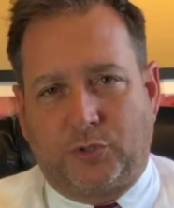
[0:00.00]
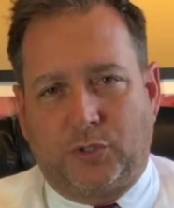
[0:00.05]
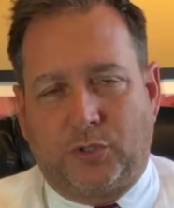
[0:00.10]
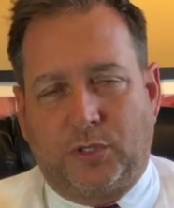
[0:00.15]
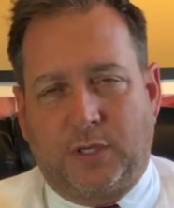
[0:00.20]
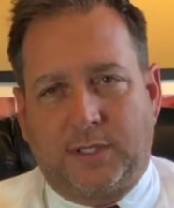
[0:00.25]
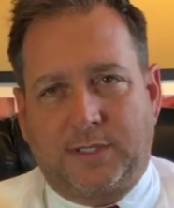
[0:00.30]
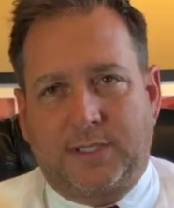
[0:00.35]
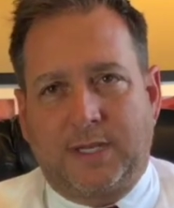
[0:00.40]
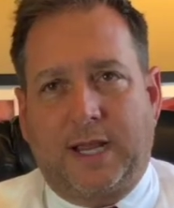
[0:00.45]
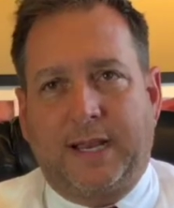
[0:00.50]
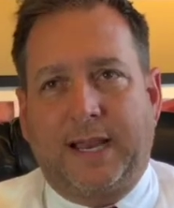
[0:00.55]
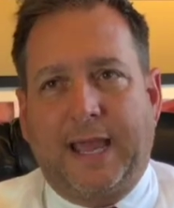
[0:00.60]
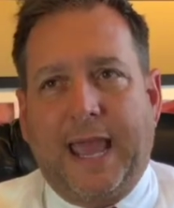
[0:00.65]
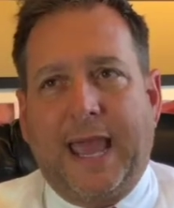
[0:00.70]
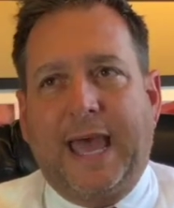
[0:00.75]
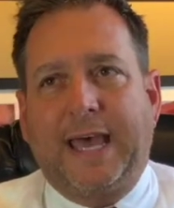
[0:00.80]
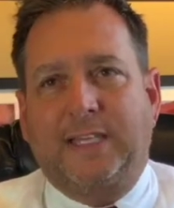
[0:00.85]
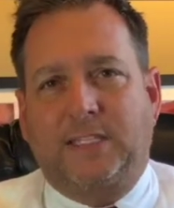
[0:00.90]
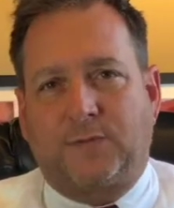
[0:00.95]
It's not
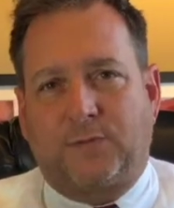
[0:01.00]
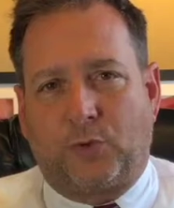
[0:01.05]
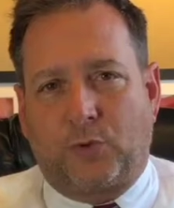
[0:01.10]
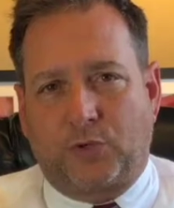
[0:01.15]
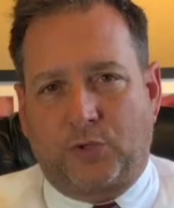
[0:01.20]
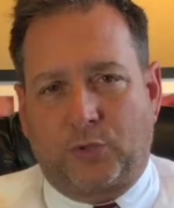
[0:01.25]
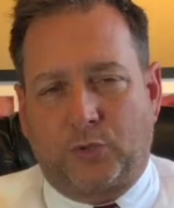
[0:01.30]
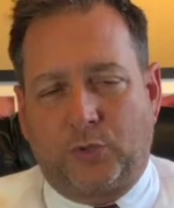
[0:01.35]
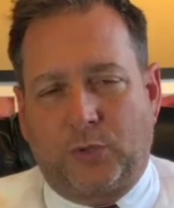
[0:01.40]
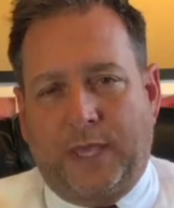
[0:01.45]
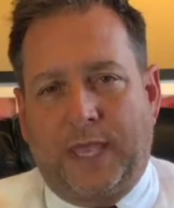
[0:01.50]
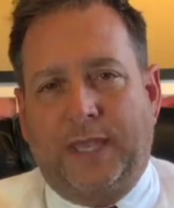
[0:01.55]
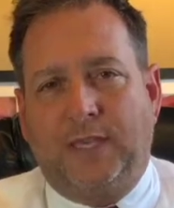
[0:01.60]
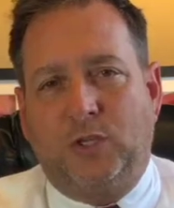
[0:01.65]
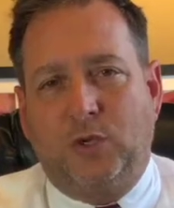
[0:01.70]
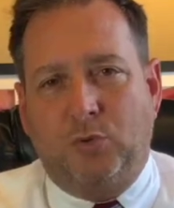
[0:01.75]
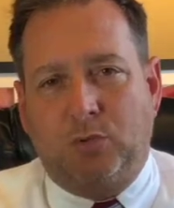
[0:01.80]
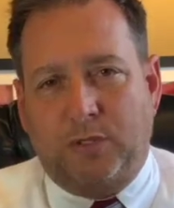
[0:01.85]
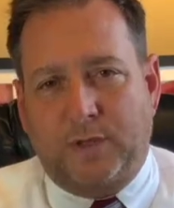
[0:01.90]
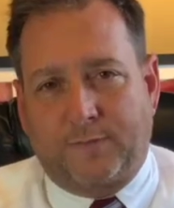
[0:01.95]
as versatile. You can't
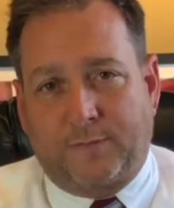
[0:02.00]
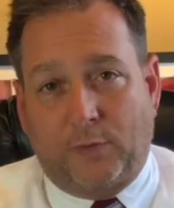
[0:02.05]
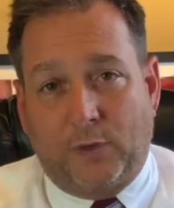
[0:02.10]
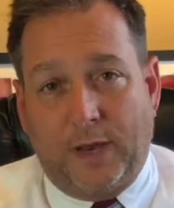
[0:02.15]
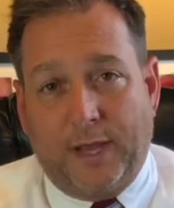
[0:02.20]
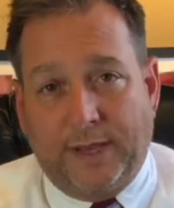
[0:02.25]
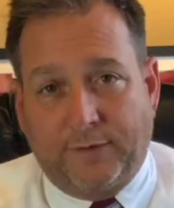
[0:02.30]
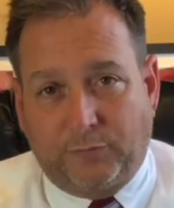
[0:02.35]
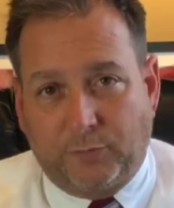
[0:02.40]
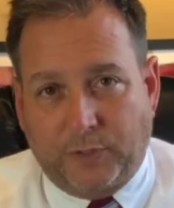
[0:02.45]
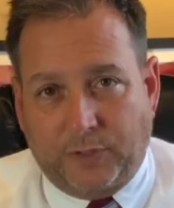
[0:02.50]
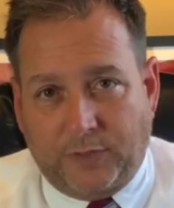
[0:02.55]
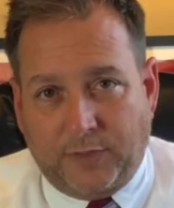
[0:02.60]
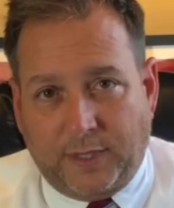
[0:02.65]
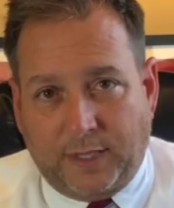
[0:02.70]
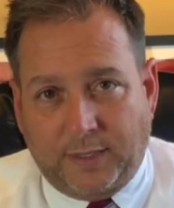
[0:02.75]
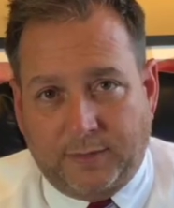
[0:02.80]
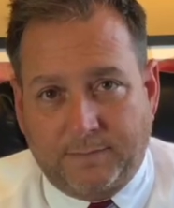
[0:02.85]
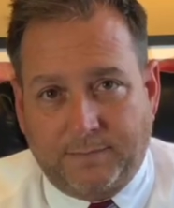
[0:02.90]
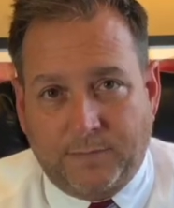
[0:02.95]
use it for
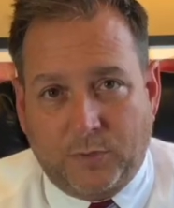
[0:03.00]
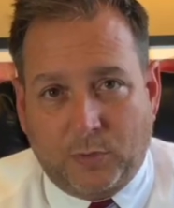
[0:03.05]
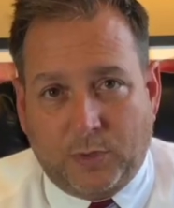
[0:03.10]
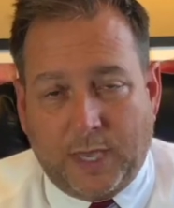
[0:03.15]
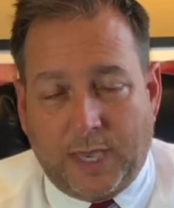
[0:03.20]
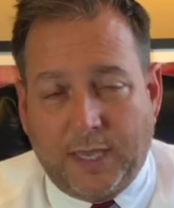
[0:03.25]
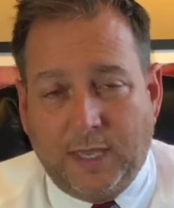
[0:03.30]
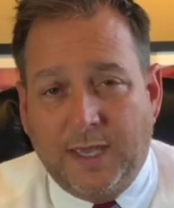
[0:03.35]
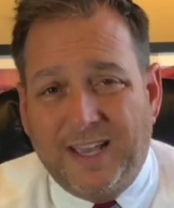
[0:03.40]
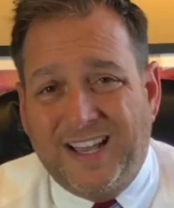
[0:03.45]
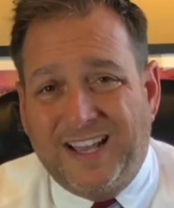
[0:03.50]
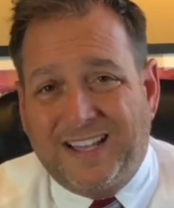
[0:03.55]
everything, okay?